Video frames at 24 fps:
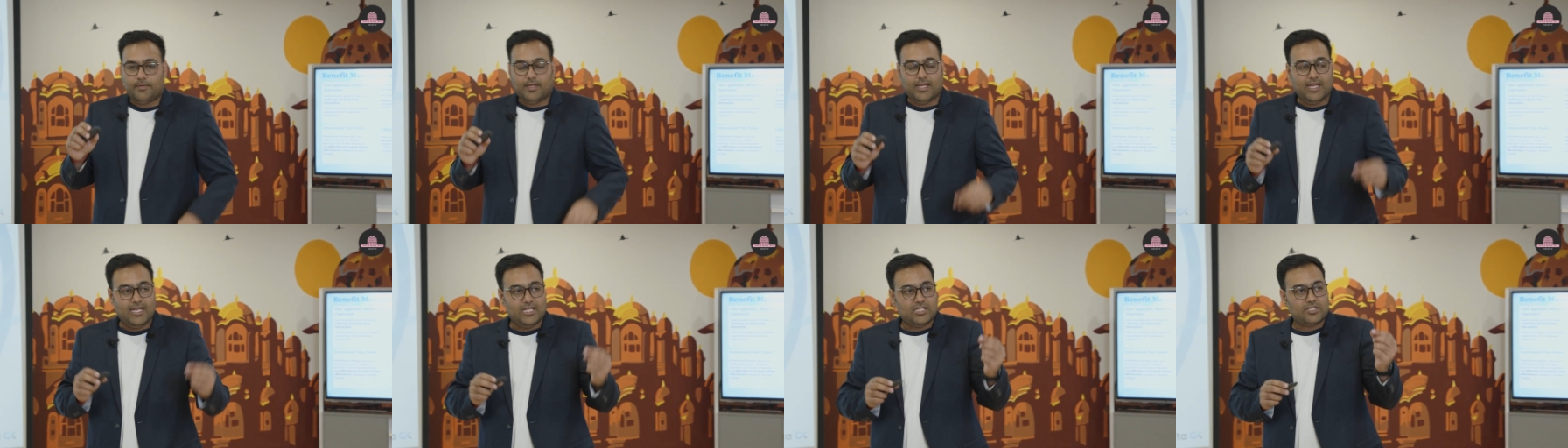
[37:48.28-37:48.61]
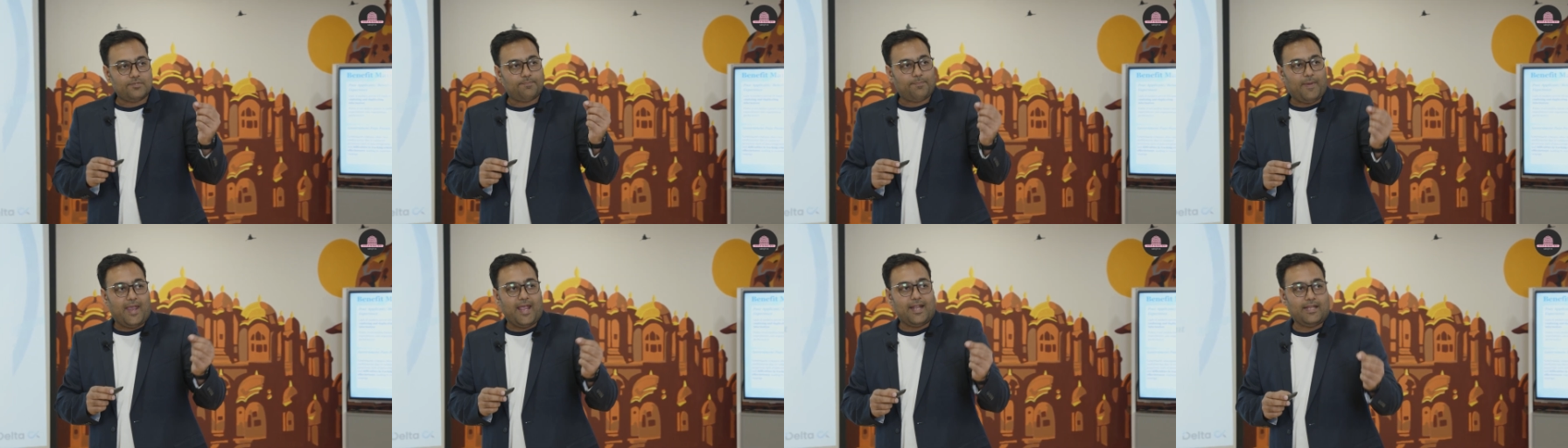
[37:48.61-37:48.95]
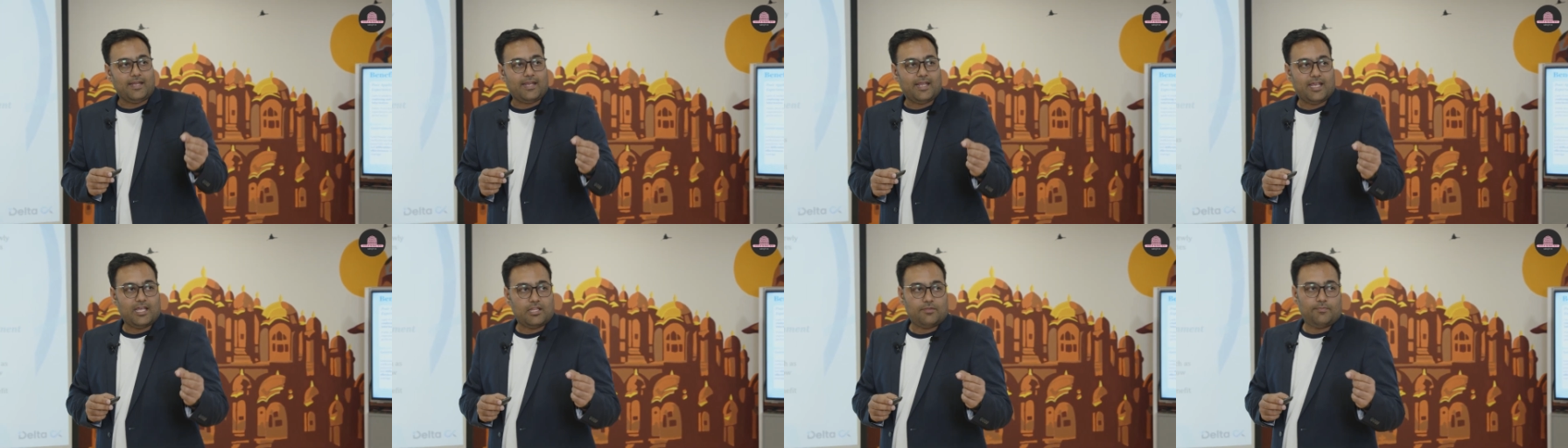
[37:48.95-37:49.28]
each
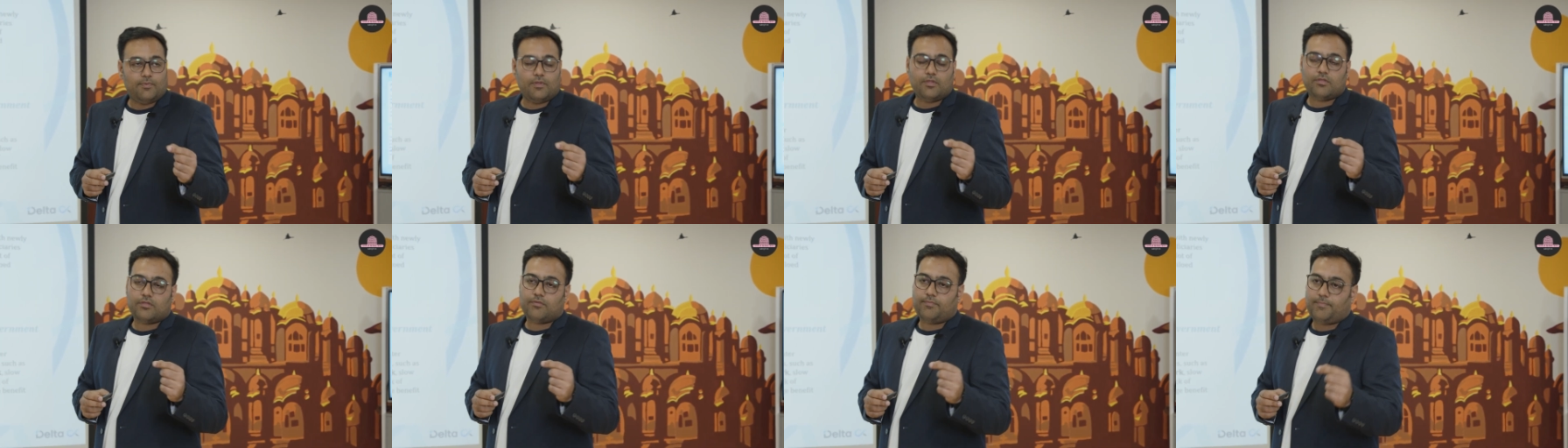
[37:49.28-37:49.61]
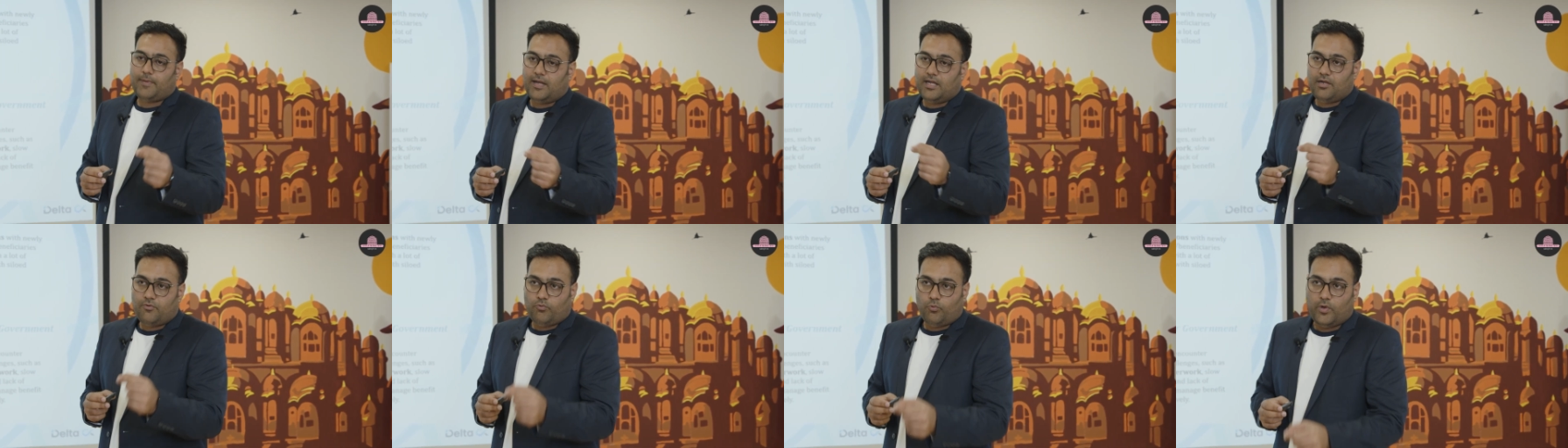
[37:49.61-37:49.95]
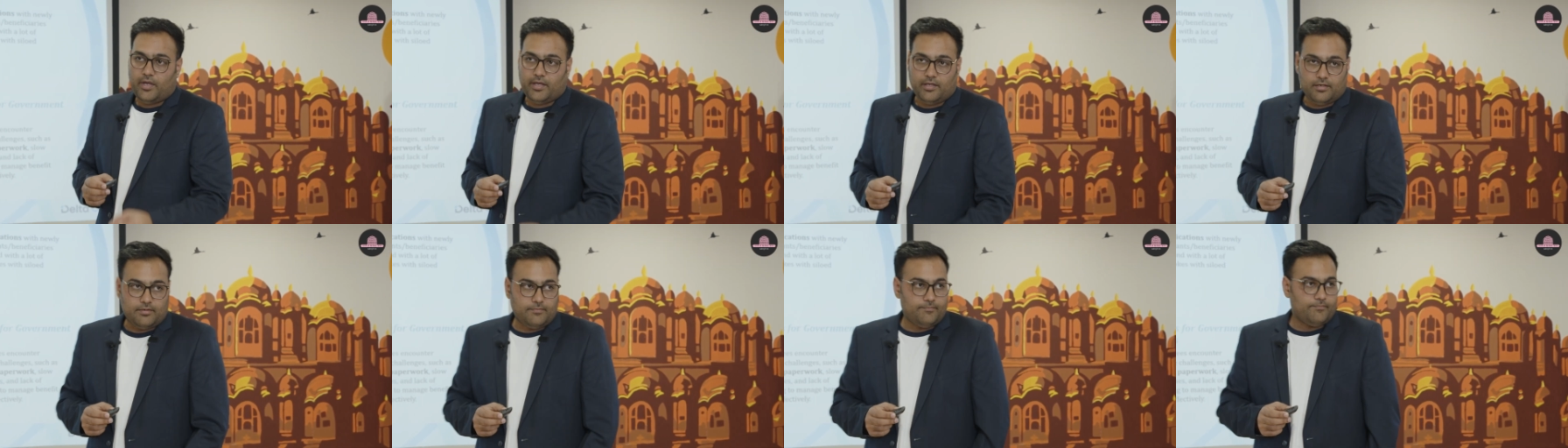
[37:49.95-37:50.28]
penny has been spent
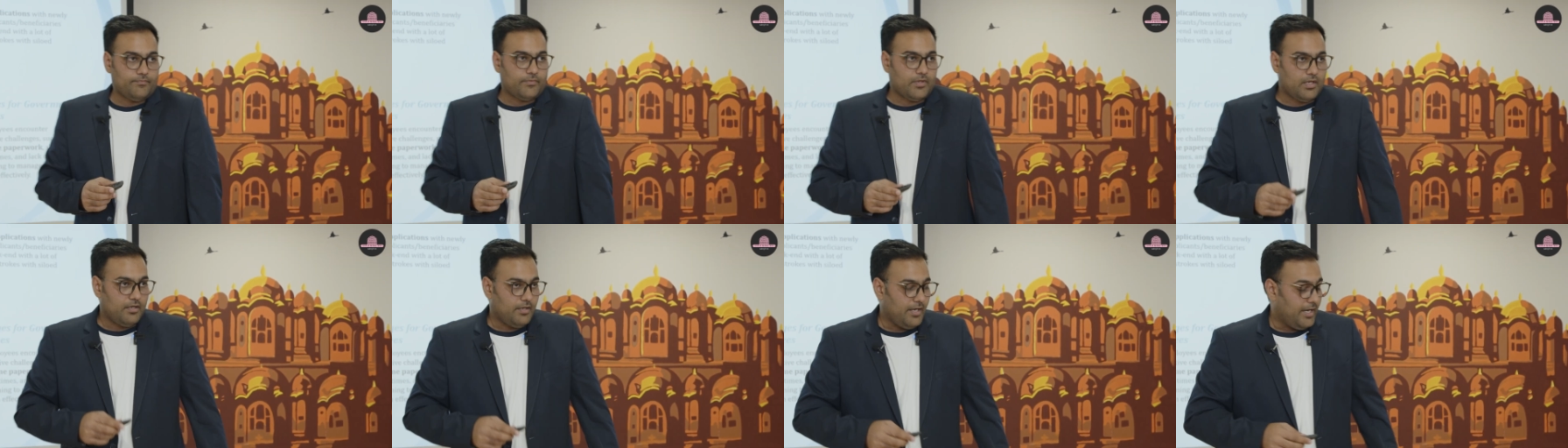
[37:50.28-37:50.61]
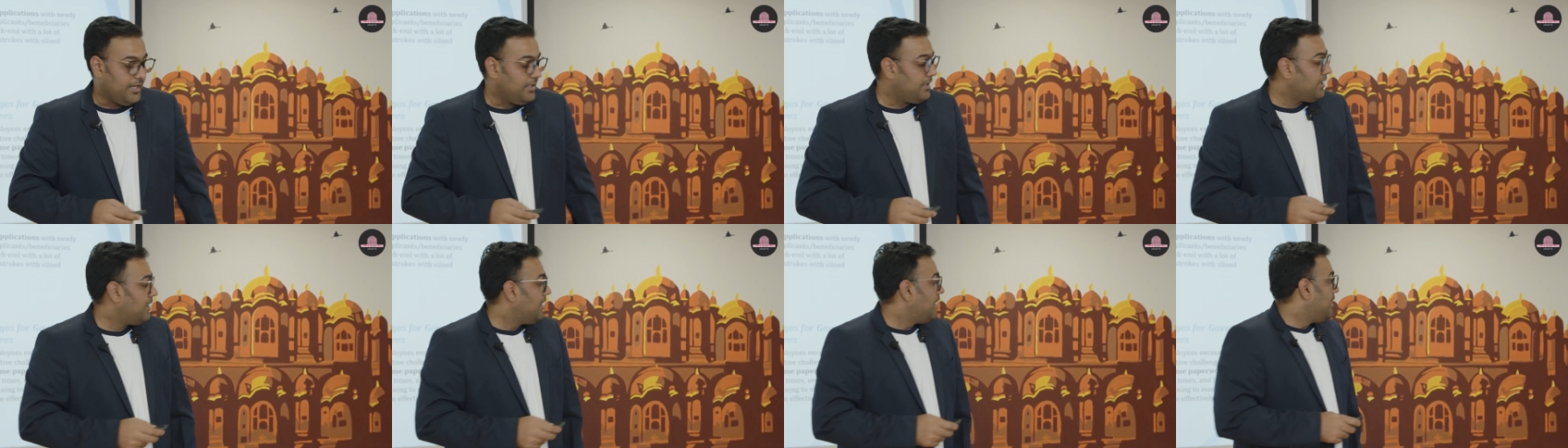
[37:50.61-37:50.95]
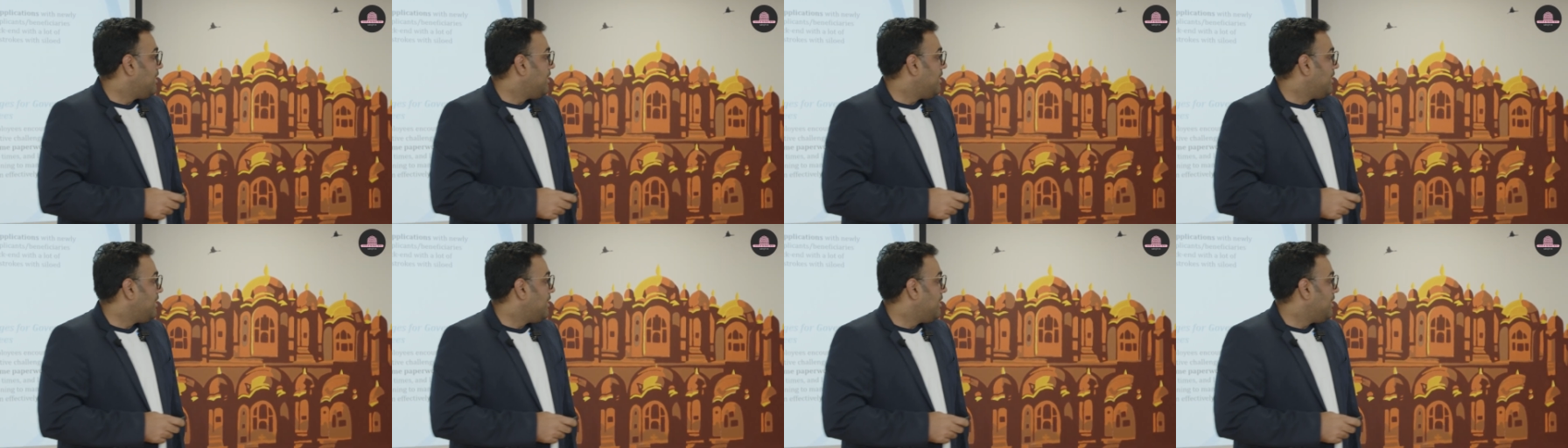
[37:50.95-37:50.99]
where, right?